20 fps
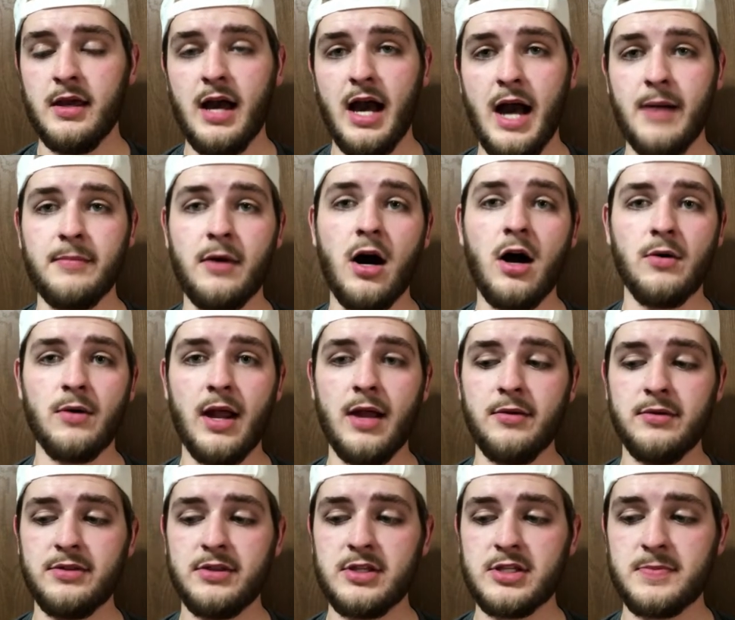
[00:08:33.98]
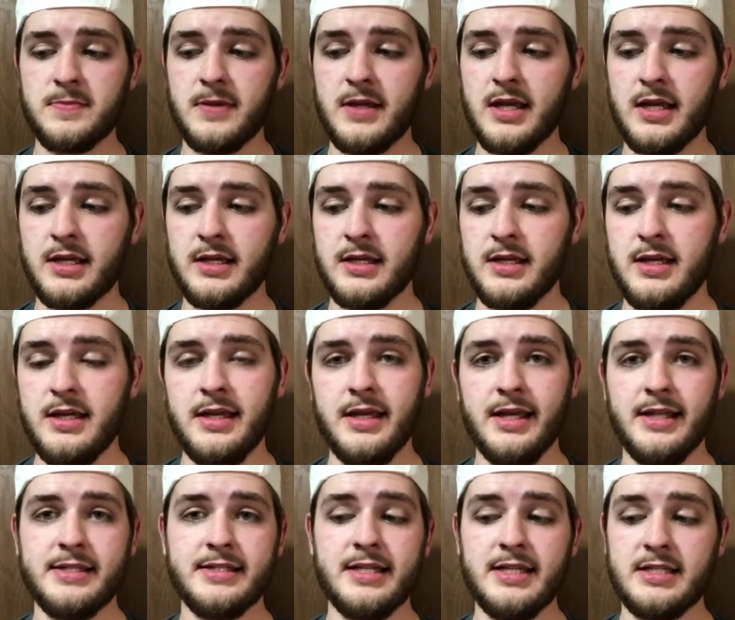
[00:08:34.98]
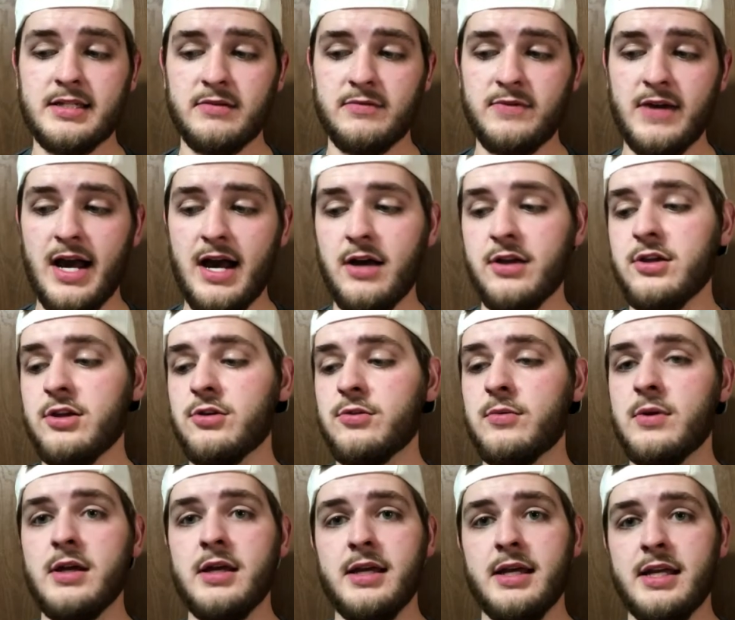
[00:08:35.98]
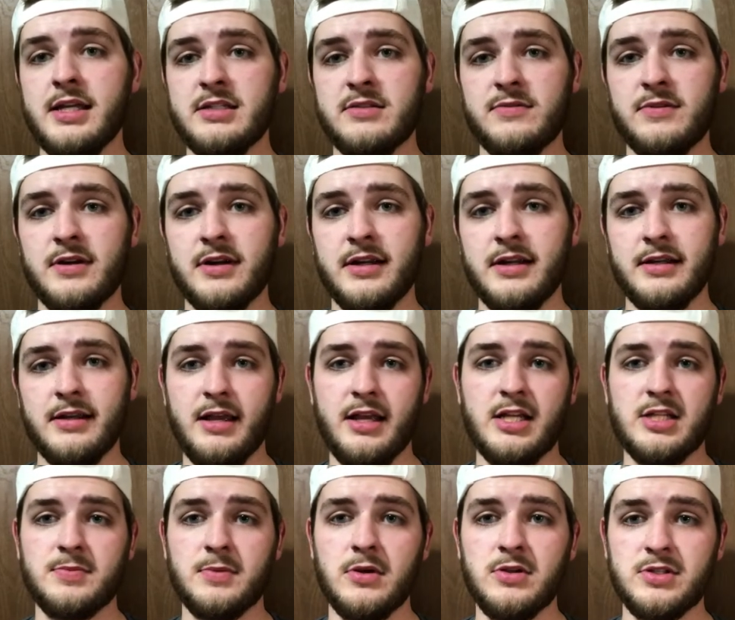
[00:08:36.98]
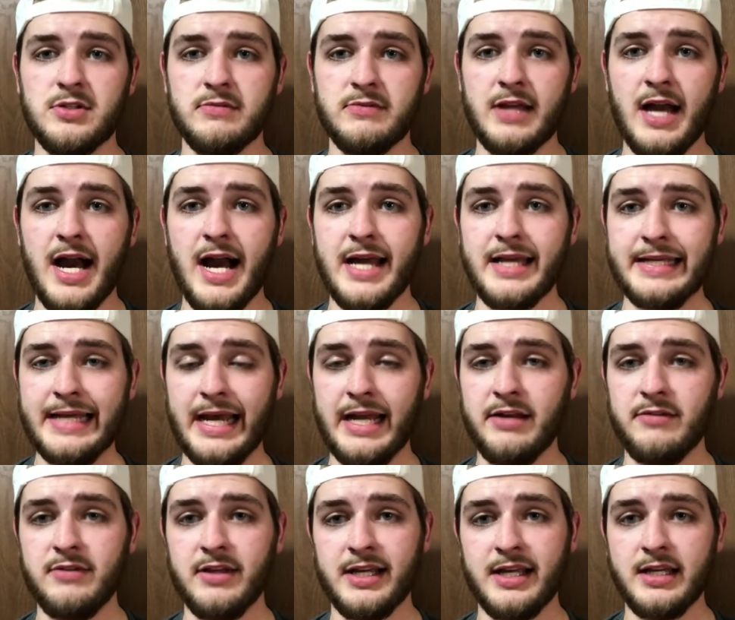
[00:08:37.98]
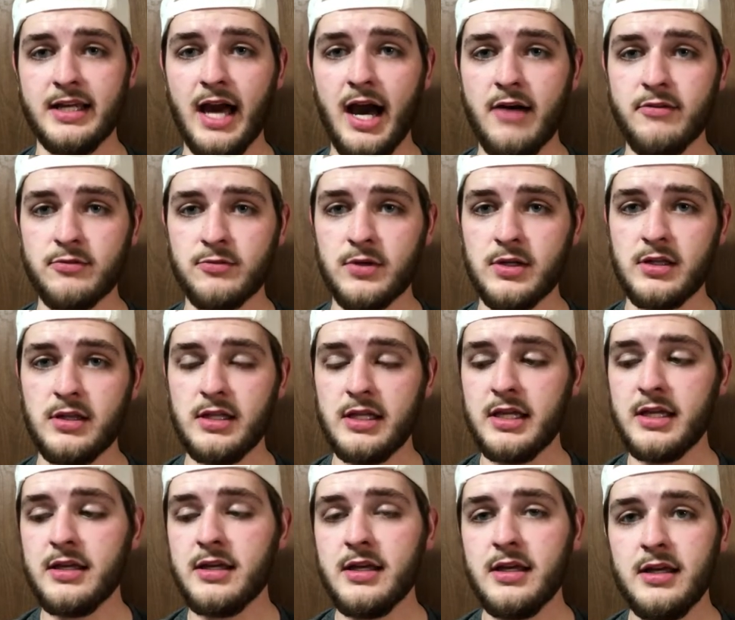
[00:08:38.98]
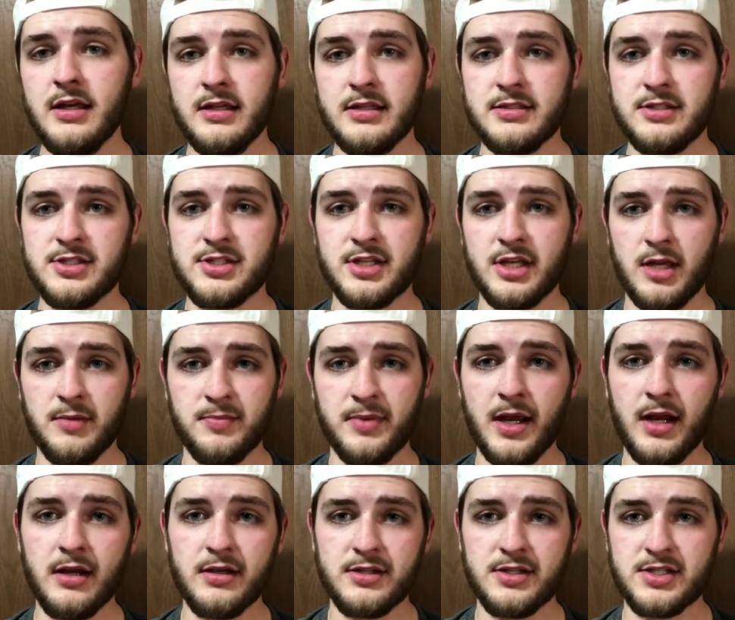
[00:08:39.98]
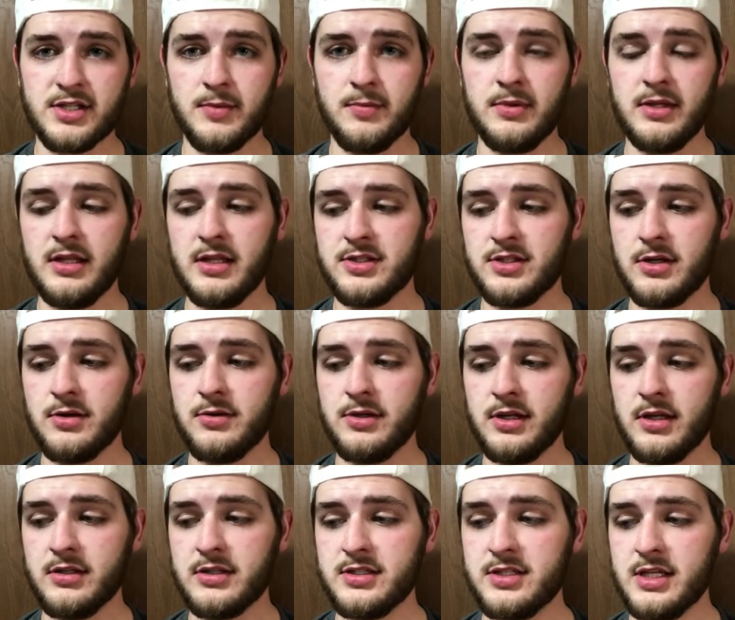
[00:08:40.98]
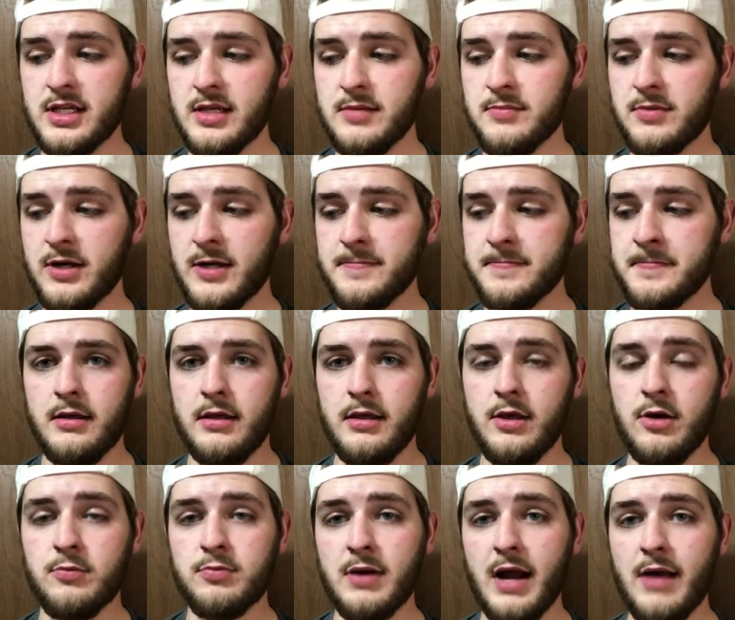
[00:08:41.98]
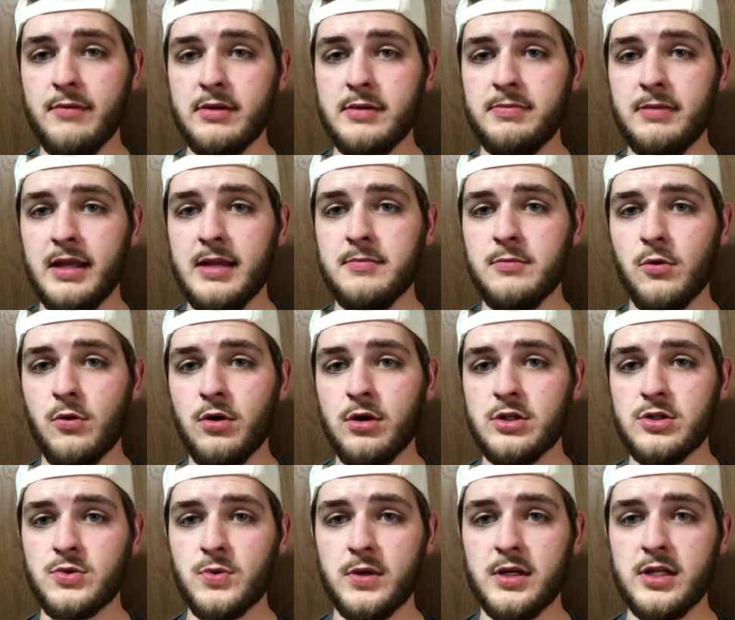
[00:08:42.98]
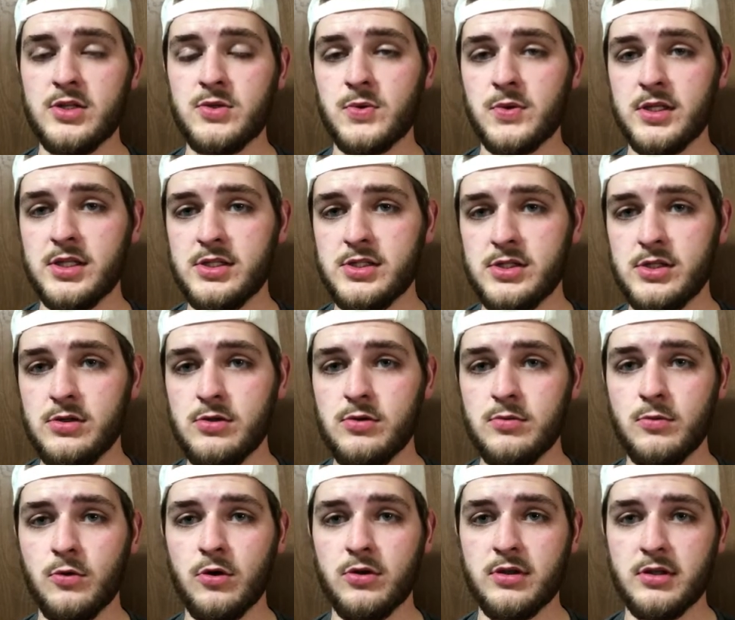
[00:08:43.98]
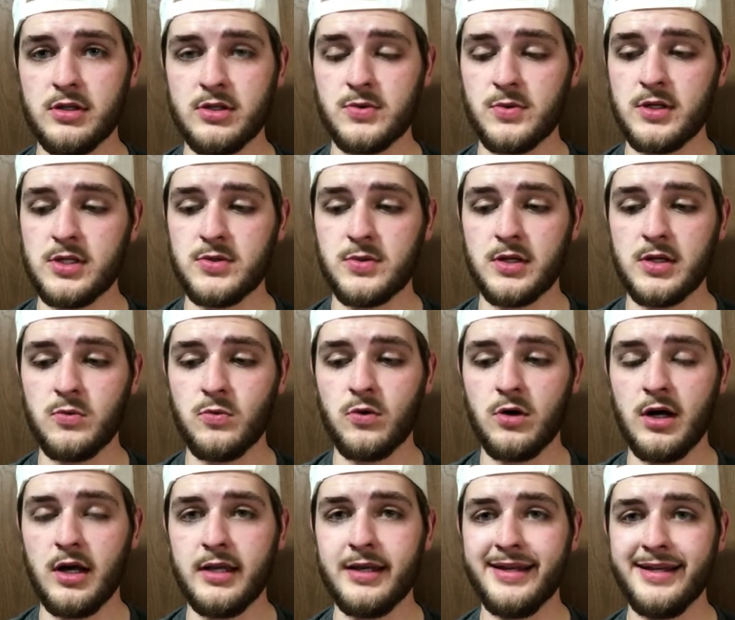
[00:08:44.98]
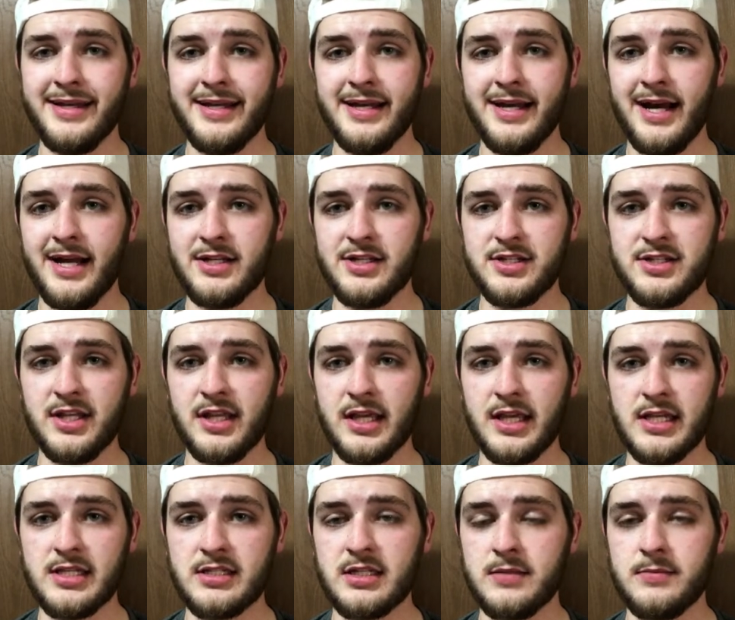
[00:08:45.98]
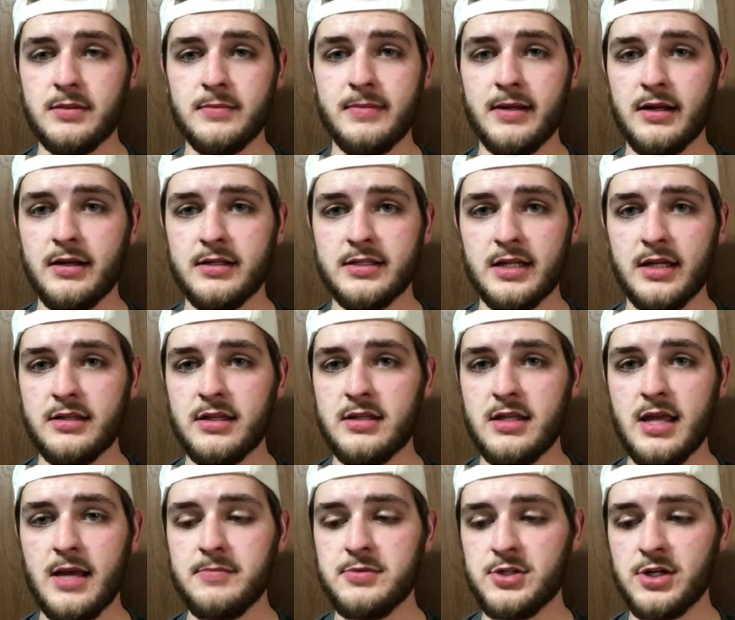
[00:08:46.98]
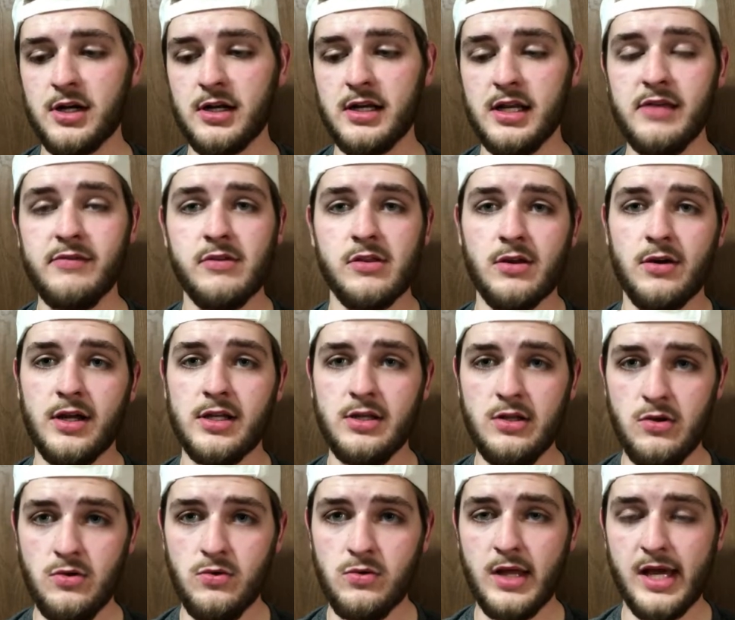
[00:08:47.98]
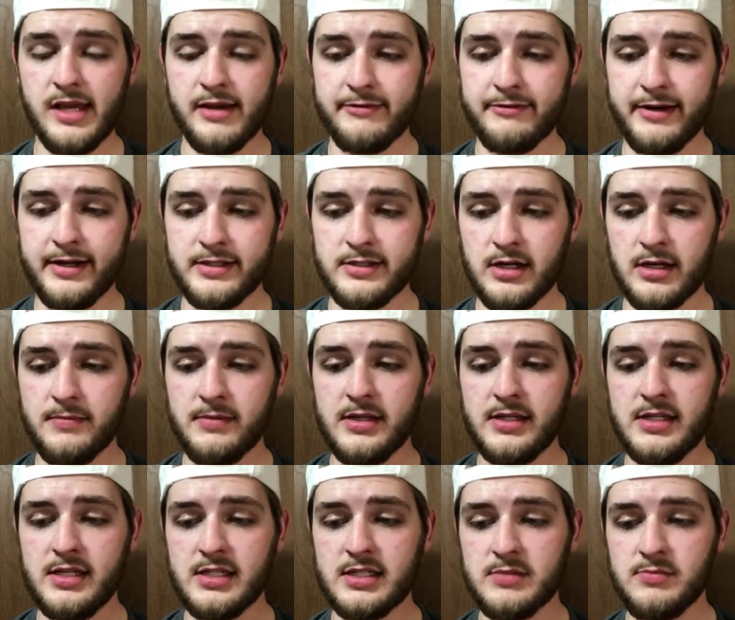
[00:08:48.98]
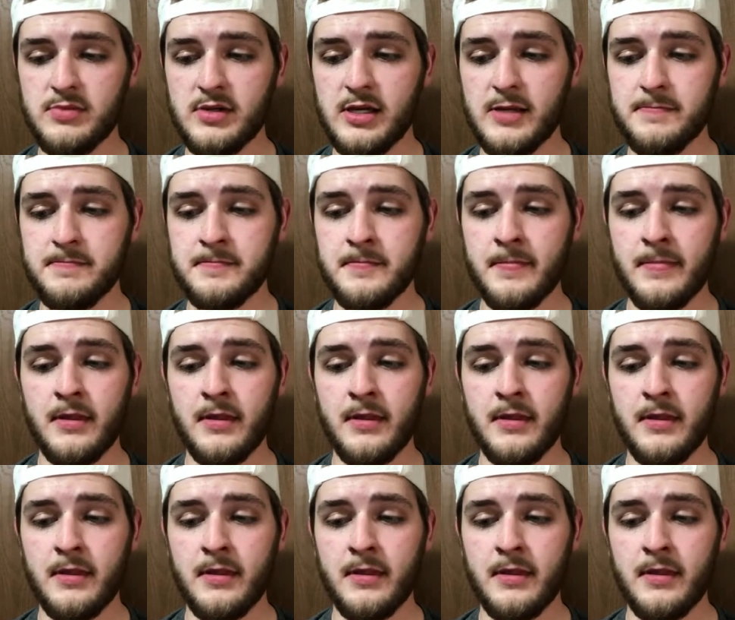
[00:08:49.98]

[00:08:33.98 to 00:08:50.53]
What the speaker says: I'm all right with this pick. It's decent value. He's a very explosive guy, kind of like a Calvin Ridley, just to compare it to somebody that's already on the team. But he'll probably play more in 2022 more than in 2021. I just think he's going to be buried down the depth chart, even though I do like Frank Darby a decent bit.